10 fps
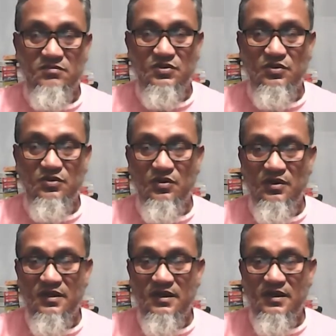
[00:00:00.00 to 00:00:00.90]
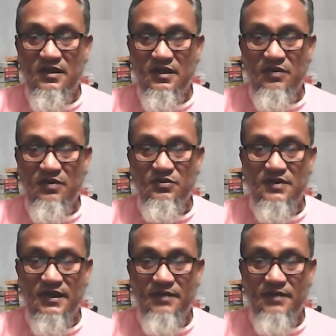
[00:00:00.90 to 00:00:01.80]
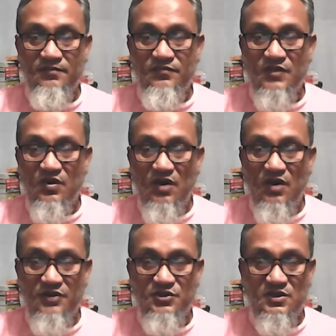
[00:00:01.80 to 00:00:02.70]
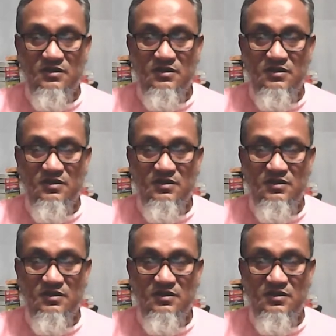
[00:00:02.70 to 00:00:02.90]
So use here cross.